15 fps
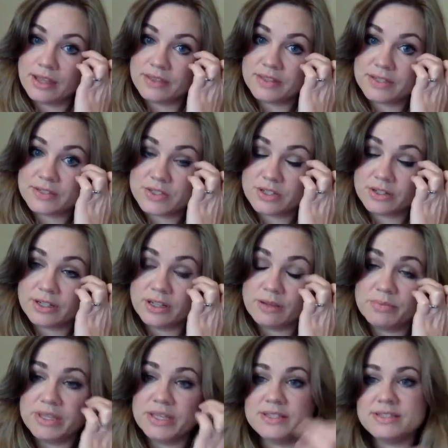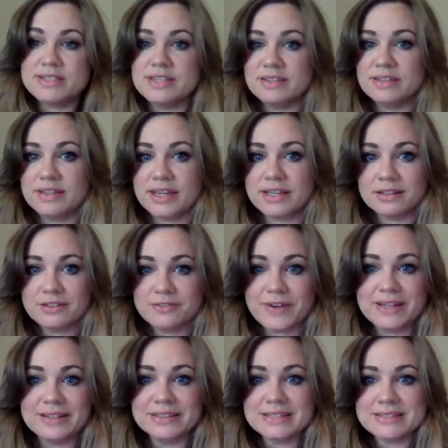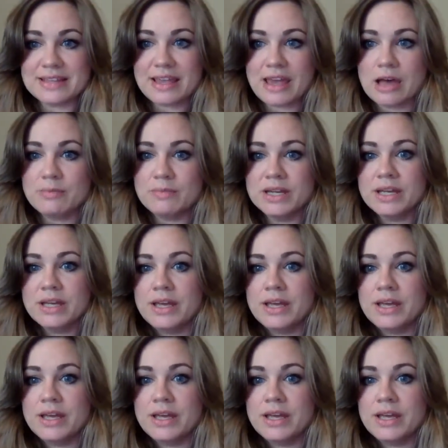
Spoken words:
things you're going to be seeing again on the final exam.